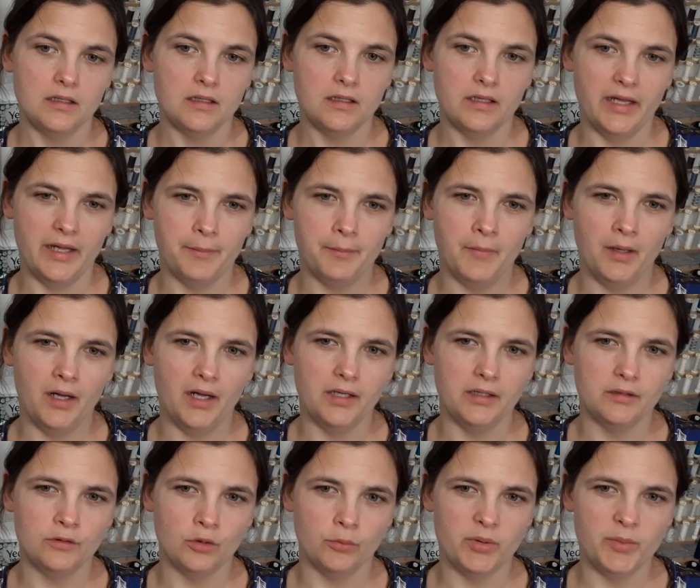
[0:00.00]
it might
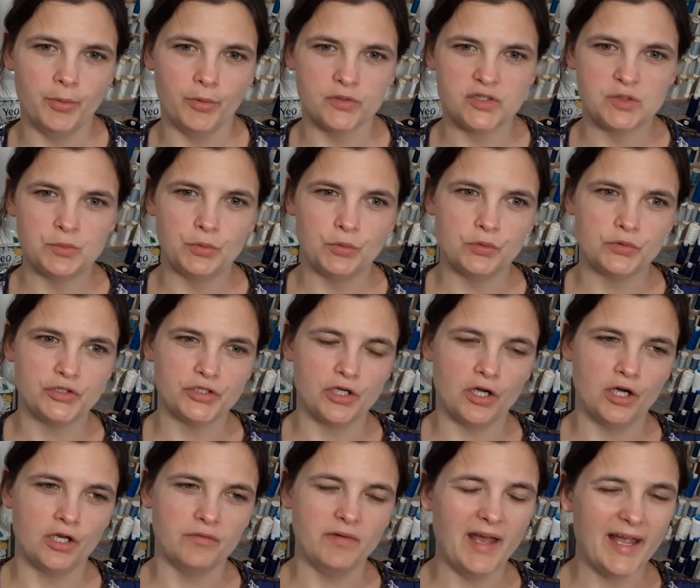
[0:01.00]
not be possible to
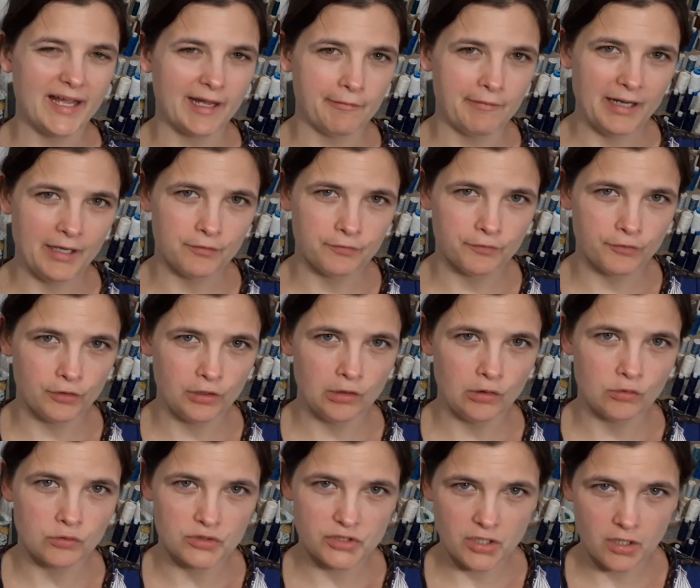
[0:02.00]
kind of hang around for a
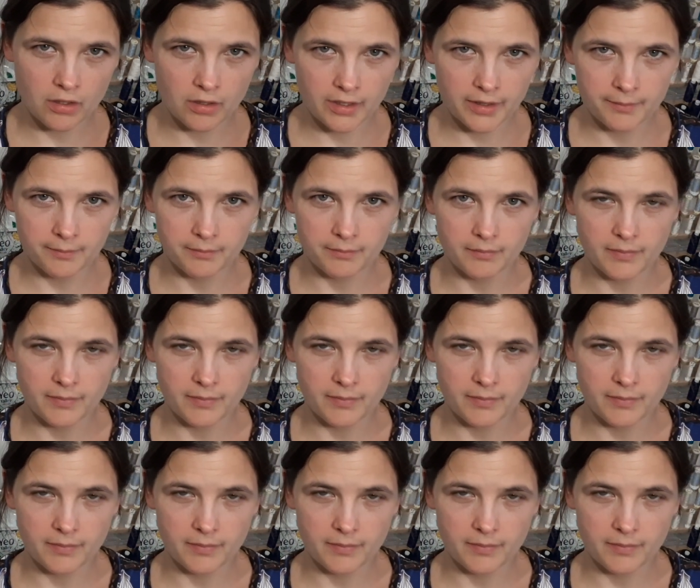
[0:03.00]
long time.